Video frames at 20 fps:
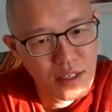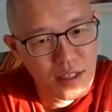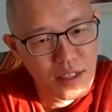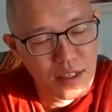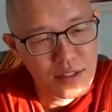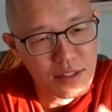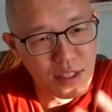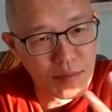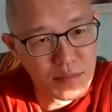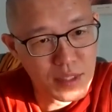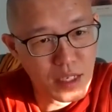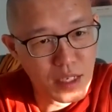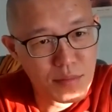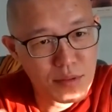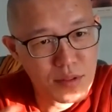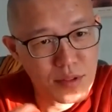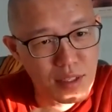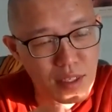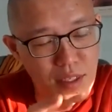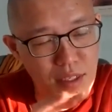
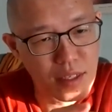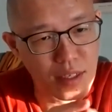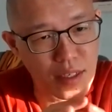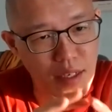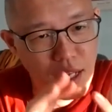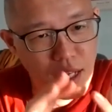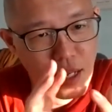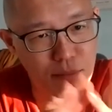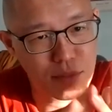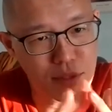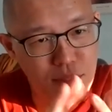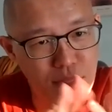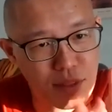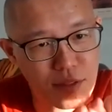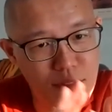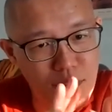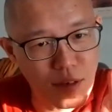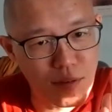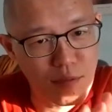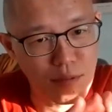sometimes the
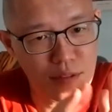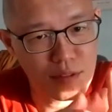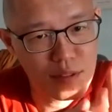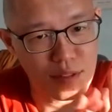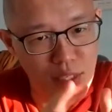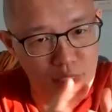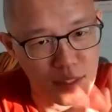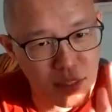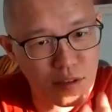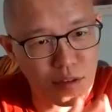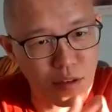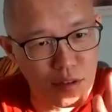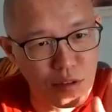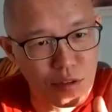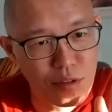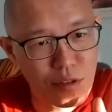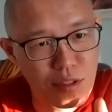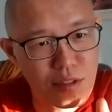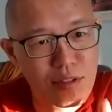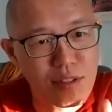absence of certain
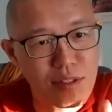conditions